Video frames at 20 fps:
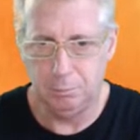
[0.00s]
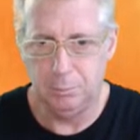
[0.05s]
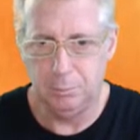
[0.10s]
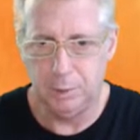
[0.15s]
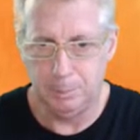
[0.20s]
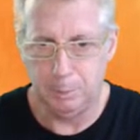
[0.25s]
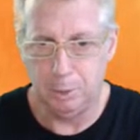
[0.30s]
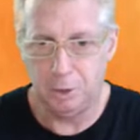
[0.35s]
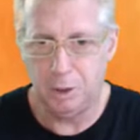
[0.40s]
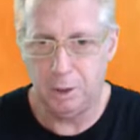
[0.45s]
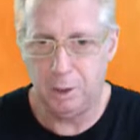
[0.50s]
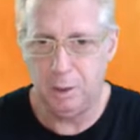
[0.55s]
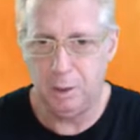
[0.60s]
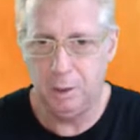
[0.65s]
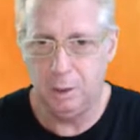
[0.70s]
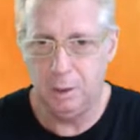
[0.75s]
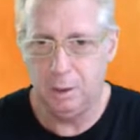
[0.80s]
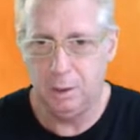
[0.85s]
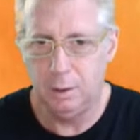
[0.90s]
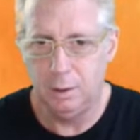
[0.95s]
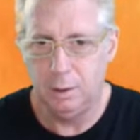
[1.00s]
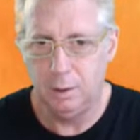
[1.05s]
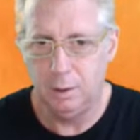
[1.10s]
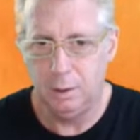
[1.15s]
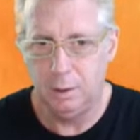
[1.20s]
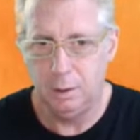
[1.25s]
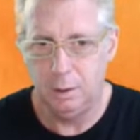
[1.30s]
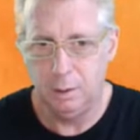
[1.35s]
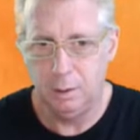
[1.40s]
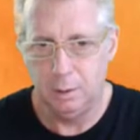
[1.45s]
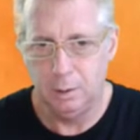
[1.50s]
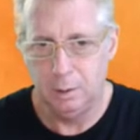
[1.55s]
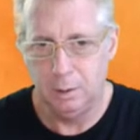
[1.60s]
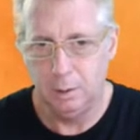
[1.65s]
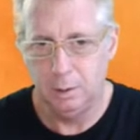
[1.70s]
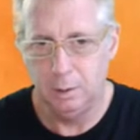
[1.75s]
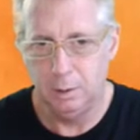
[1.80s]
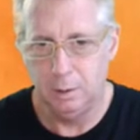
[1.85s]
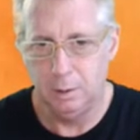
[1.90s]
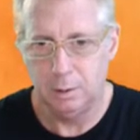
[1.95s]
butcher.
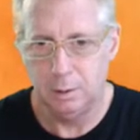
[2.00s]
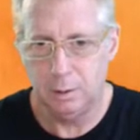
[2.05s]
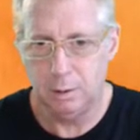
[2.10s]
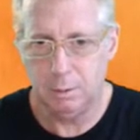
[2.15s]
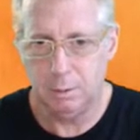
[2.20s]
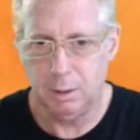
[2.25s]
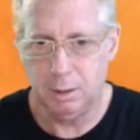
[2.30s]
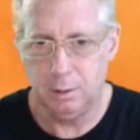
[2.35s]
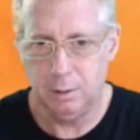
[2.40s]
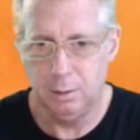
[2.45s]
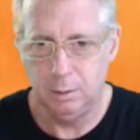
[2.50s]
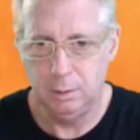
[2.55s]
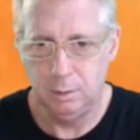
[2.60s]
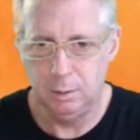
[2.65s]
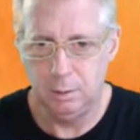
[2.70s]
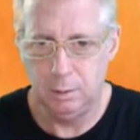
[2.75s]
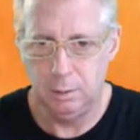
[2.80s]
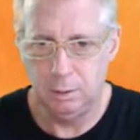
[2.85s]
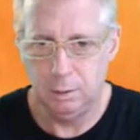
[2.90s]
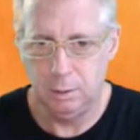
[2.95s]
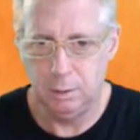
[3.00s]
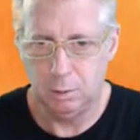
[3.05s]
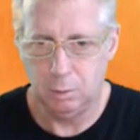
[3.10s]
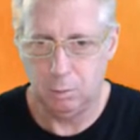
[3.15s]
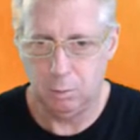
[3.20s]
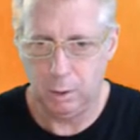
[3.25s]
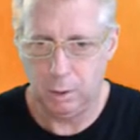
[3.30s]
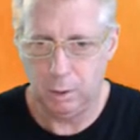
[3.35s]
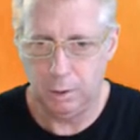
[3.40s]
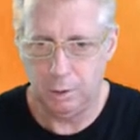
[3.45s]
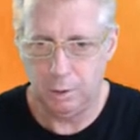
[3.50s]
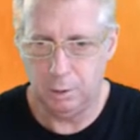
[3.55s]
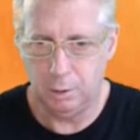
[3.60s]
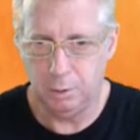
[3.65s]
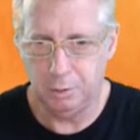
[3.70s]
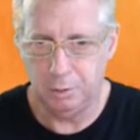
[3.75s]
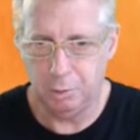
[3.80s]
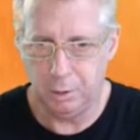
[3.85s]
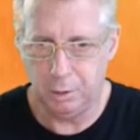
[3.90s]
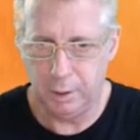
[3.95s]
Come on, 1, 2,
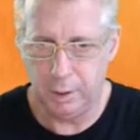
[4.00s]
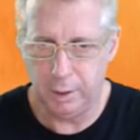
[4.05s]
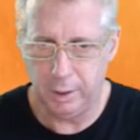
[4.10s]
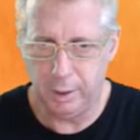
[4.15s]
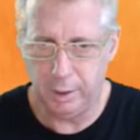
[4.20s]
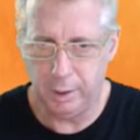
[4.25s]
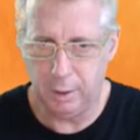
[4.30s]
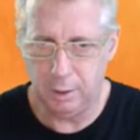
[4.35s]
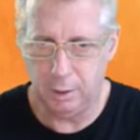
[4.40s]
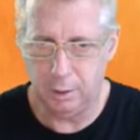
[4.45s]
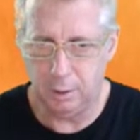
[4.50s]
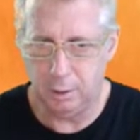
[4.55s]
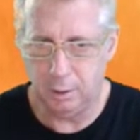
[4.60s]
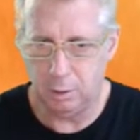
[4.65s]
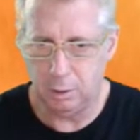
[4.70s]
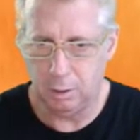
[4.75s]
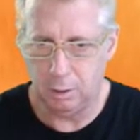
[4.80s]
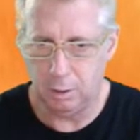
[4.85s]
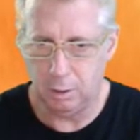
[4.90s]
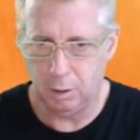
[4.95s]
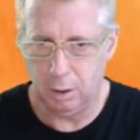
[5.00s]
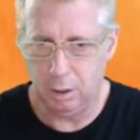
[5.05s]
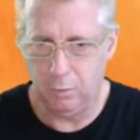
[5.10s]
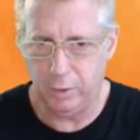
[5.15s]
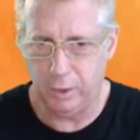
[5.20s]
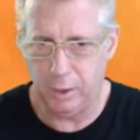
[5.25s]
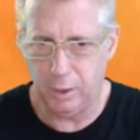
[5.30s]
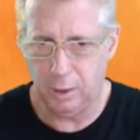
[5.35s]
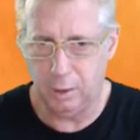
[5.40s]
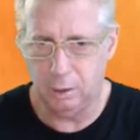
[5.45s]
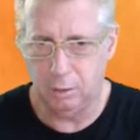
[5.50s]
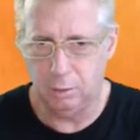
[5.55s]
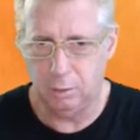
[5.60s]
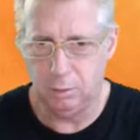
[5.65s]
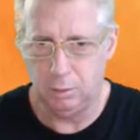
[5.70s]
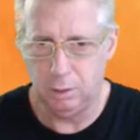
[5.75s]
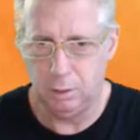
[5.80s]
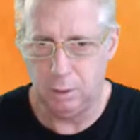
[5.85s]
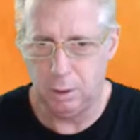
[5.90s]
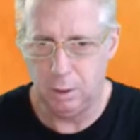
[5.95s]
3, and off we go.
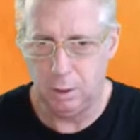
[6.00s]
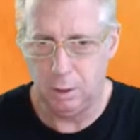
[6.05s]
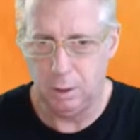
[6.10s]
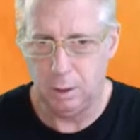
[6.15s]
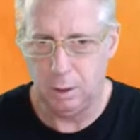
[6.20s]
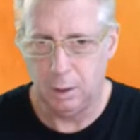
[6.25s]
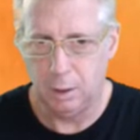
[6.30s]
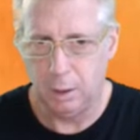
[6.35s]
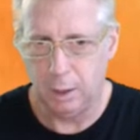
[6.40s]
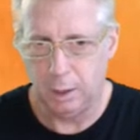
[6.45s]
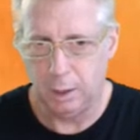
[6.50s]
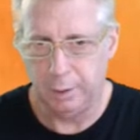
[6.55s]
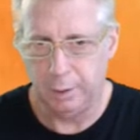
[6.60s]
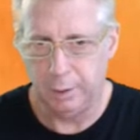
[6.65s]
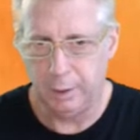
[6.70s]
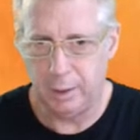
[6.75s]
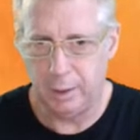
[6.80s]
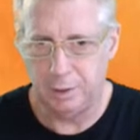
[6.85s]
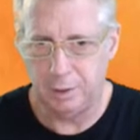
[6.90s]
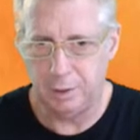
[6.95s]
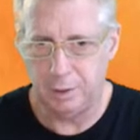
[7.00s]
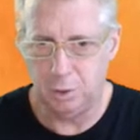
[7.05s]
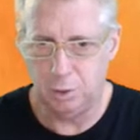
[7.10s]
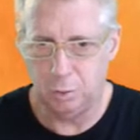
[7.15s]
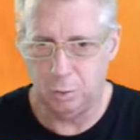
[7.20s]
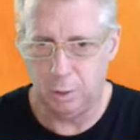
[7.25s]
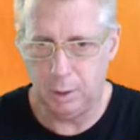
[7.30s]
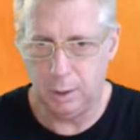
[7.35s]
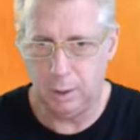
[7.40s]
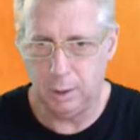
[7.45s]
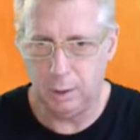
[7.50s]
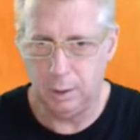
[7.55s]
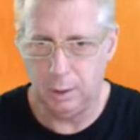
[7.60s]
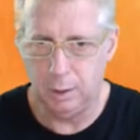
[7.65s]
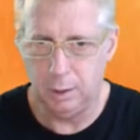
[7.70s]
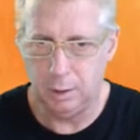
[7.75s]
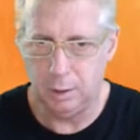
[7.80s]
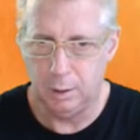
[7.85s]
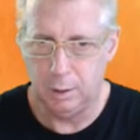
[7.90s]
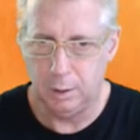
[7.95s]
And then, as usual,
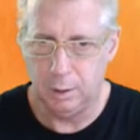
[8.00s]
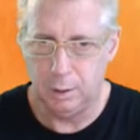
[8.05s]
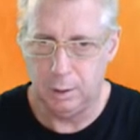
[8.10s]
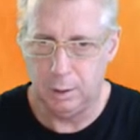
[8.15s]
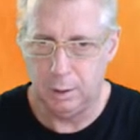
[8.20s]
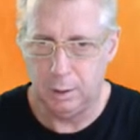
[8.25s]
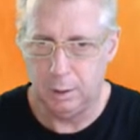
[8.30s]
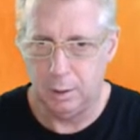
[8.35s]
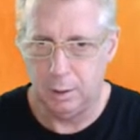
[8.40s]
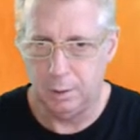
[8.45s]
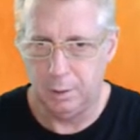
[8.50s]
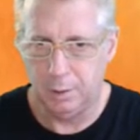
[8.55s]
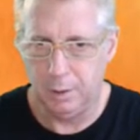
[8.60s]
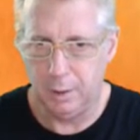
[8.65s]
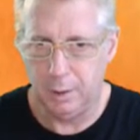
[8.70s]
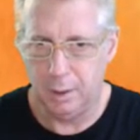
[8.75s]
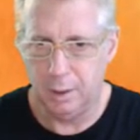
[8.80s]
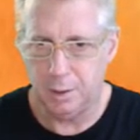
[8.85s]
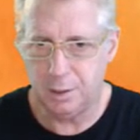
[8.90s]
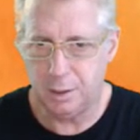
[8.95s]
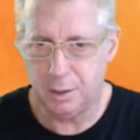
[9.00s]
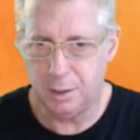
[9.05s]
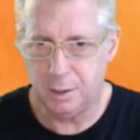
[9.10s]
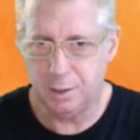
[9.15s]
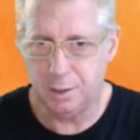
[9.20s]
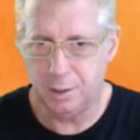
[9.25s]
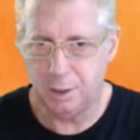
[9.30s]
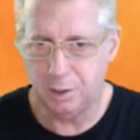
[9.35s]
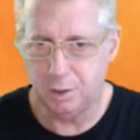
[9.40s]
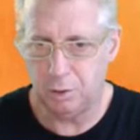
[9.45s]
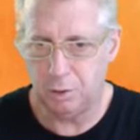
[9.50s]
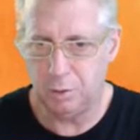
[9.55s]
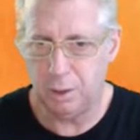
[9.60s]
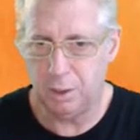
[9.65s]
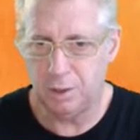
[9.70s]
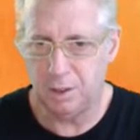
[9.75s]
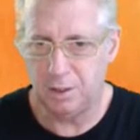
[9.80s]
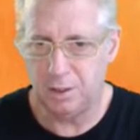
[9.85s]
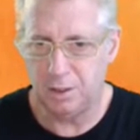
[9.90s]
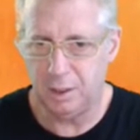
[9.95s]
the archers. As soon
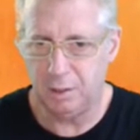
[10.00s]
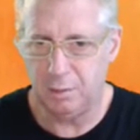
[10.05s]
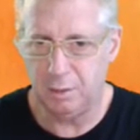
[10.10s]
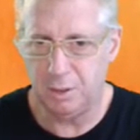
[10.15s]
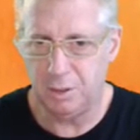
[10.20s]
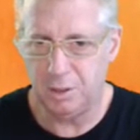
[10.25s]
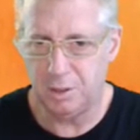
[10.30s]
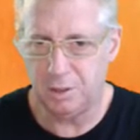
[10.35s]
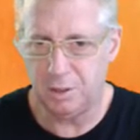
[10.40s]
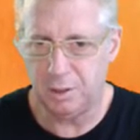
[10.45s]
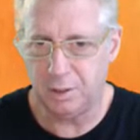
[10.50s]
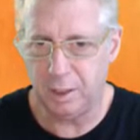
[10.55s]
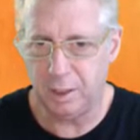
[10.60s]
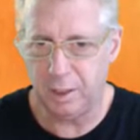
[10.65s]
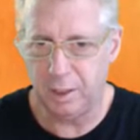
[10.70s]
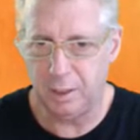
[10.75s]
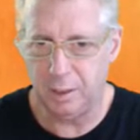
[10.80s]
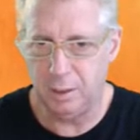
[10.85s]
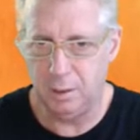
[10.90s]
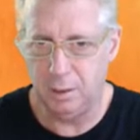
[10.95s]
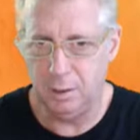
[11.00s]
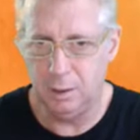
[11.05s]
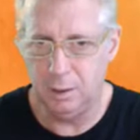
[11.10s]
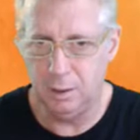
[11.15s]
as this thing reaches 10,